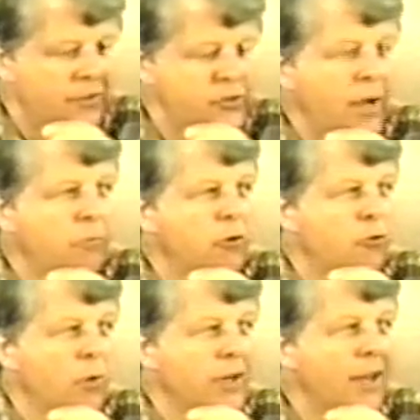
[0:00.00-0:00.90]
Chapter
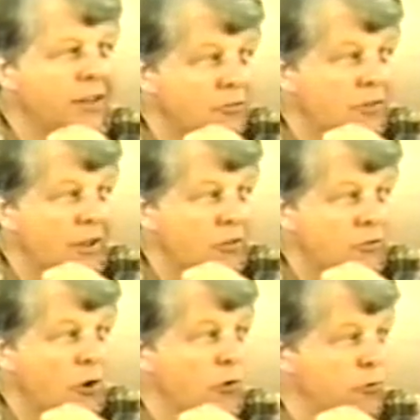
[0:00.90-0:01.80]
28 says,
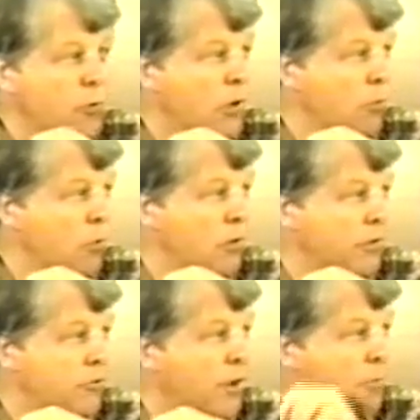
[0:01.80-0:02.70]
Go into all the world and
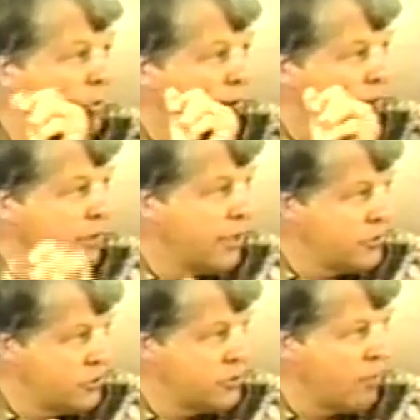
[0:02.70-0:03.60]
disciple all the
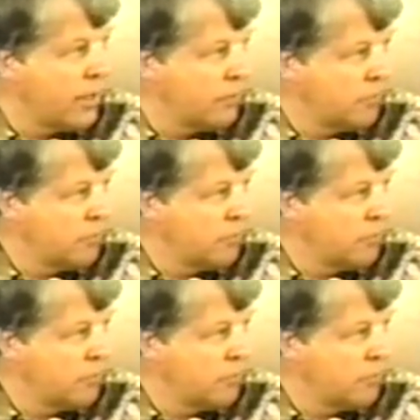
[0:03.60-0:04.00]
nations, right?